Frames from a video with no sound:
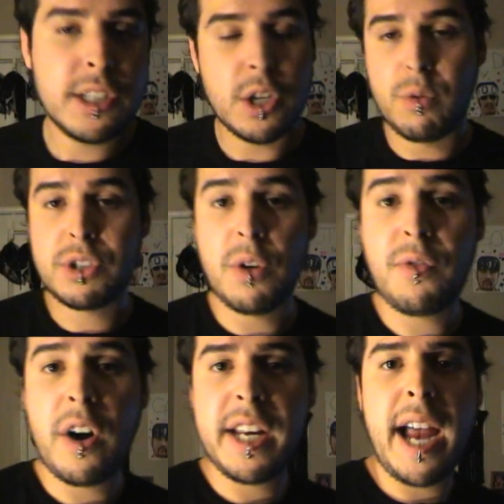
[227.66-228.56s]
So
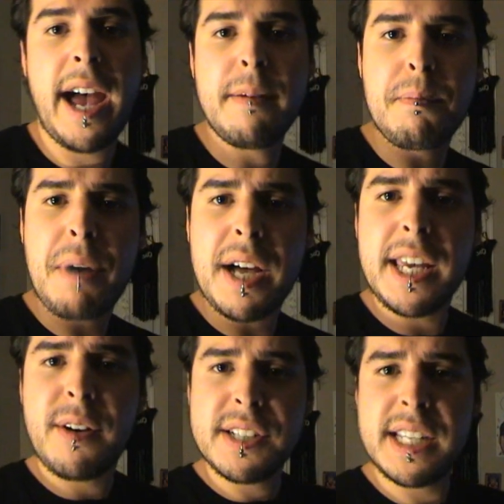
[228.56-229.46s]
far you got
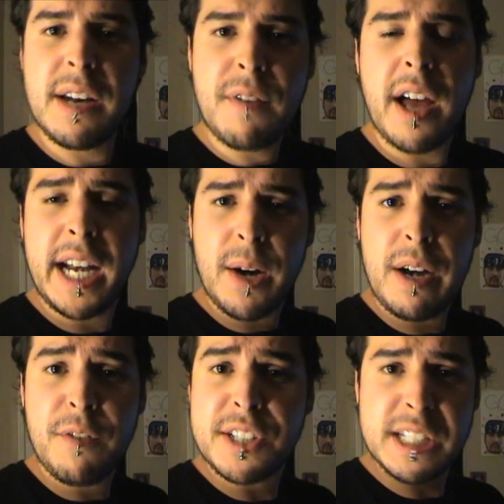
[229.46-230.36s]
Buggy Christina Von
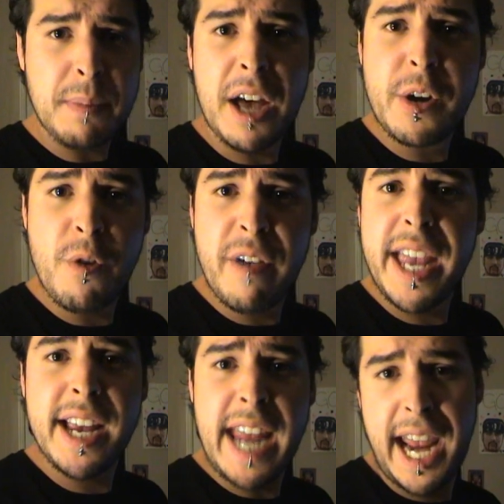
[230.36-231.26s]
Eerie versus Mondo
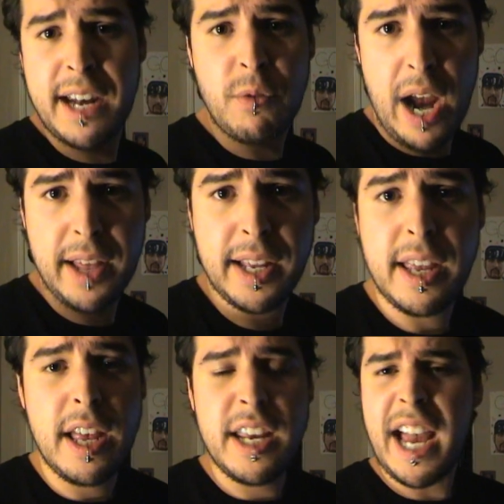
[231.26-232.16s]
Vega and Aiden Riley.
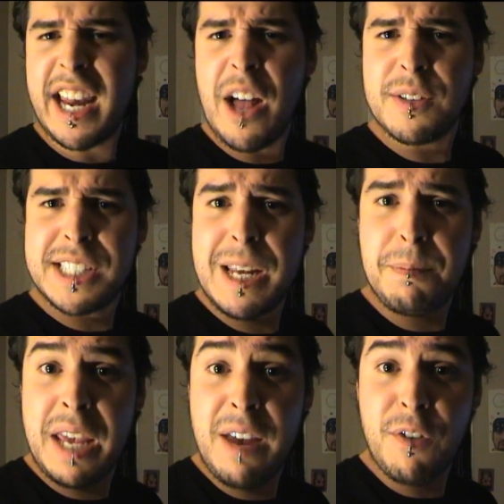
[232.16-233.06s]
You got
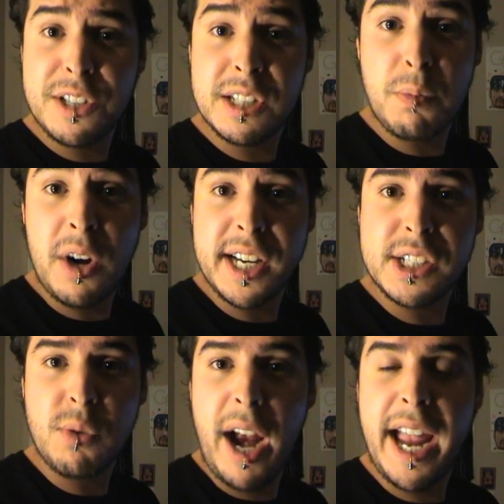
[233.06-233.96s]
LTP versus
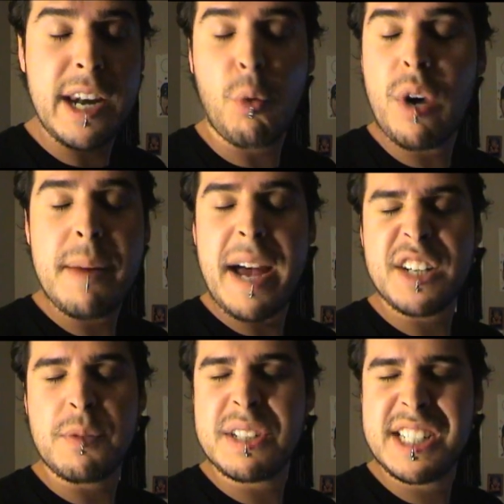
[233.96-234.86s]
Marcus Riot in a
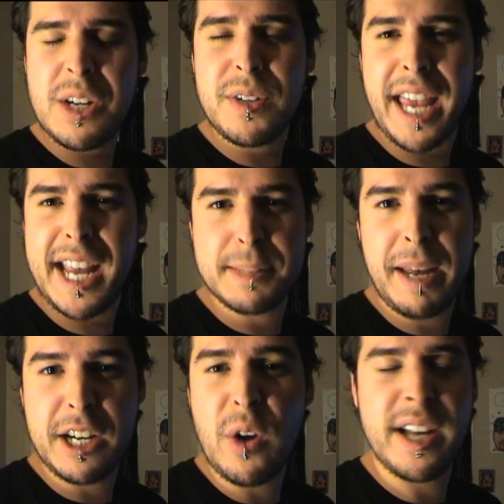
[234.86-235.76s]
rematch from Steel Cage
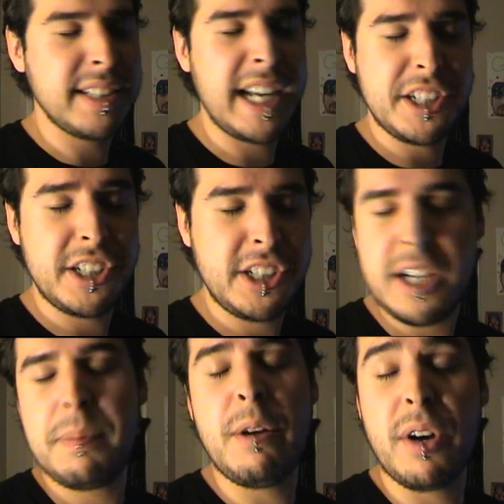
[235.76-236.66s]
Magnolias. That
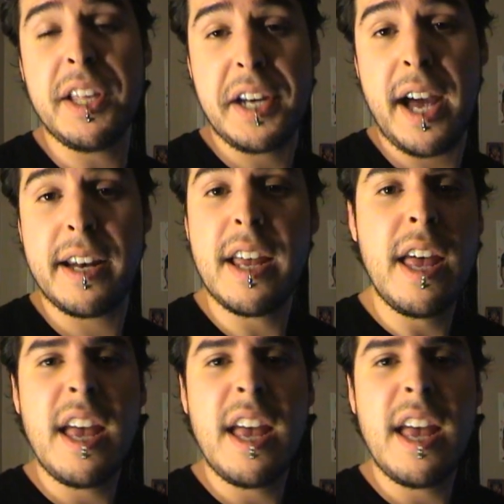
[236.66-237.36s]
should be really good.